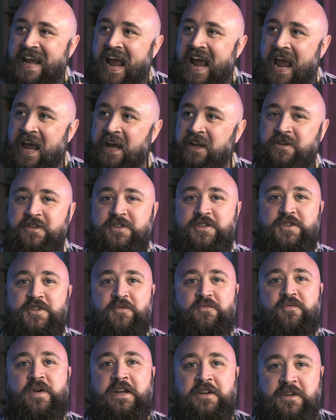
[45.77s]
and
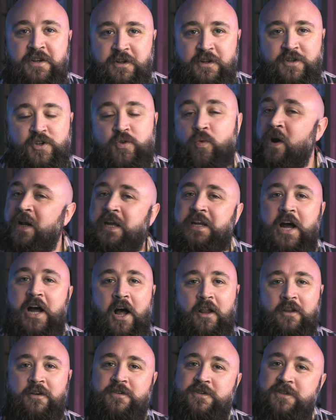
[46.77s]
surrender twenty
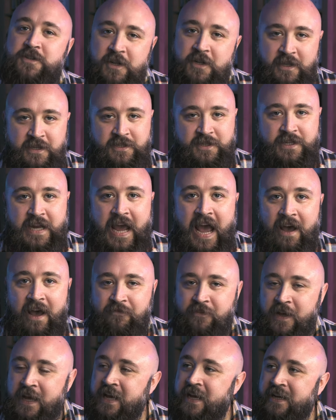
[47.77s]
dollars to the staff,
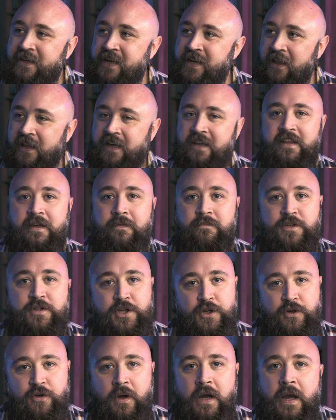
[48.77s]
telling them
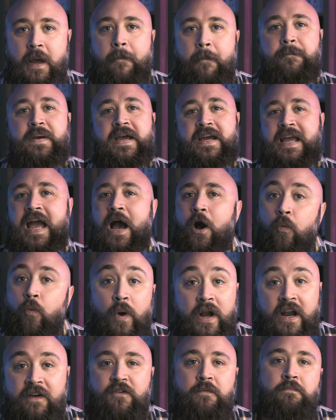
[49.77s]
to pick out
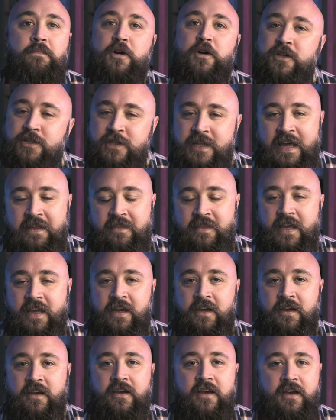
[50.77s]
whatever books they
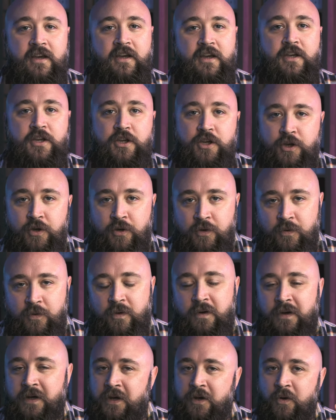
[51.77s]
think you
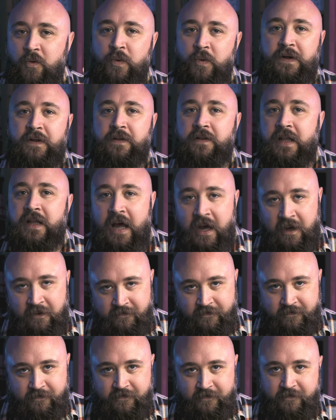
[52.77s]
will love.